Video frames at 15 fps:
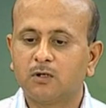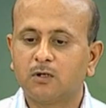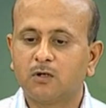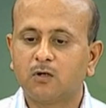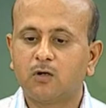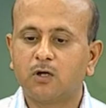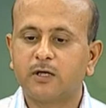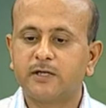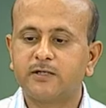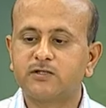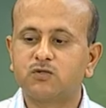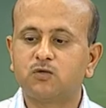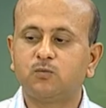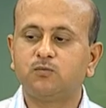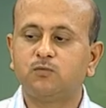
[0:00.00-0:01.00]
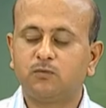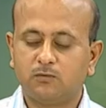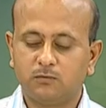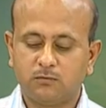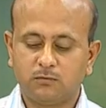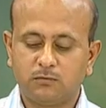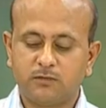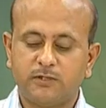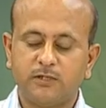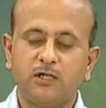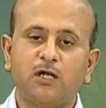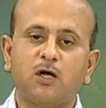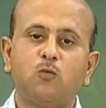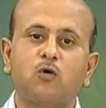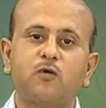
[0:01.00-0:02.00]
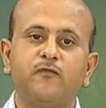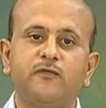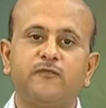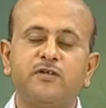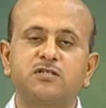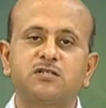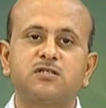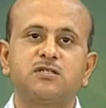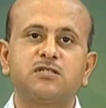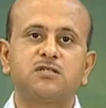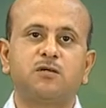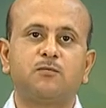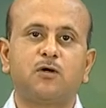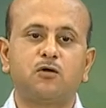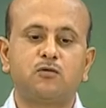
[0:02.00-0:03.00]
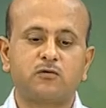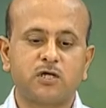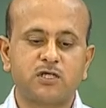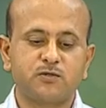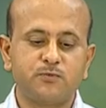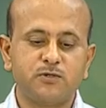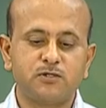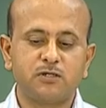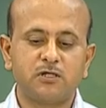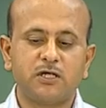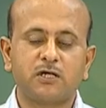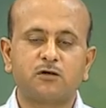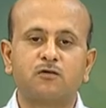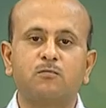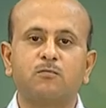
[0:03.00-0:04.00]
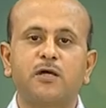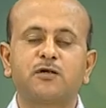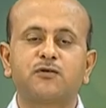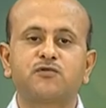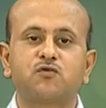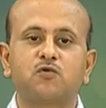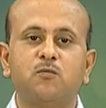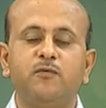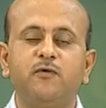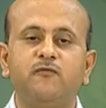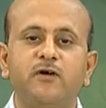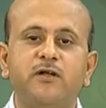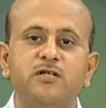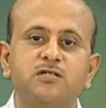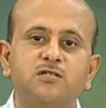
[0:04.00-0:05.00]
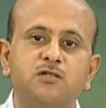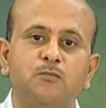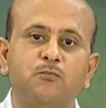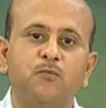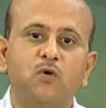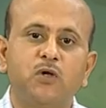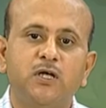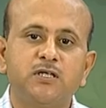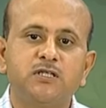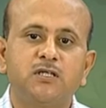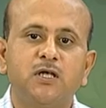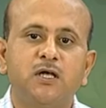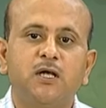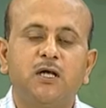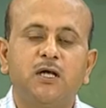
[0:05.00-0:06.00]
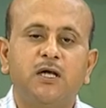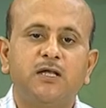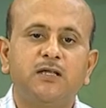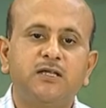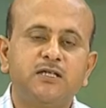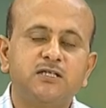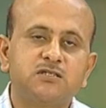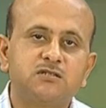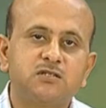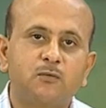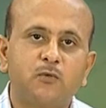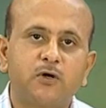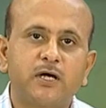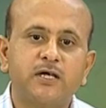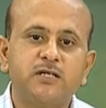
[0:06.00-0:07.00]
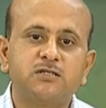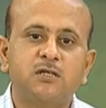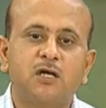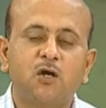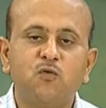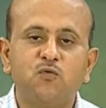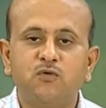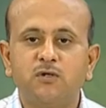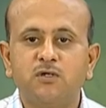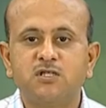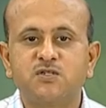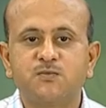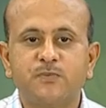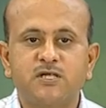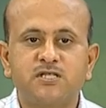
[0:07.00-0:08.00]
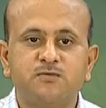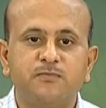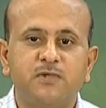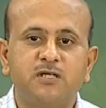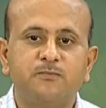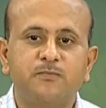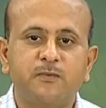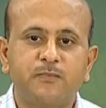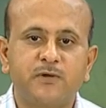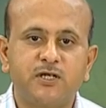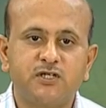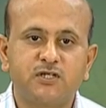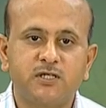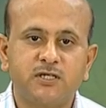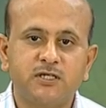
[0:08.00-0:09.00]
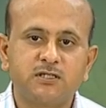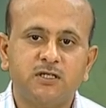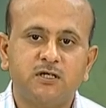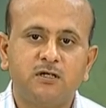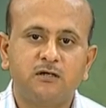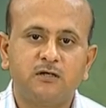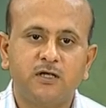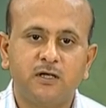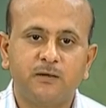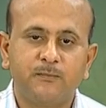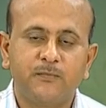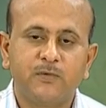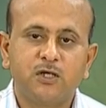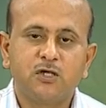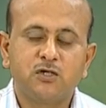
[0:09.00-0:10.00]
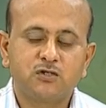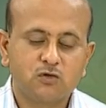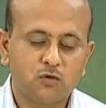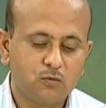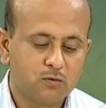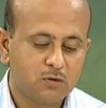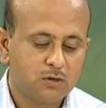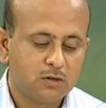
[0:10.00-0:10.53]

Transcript: All right. So, till now what we have discussed about transmission electron microscopy various components and let us summarize how specimen preparation is done. So,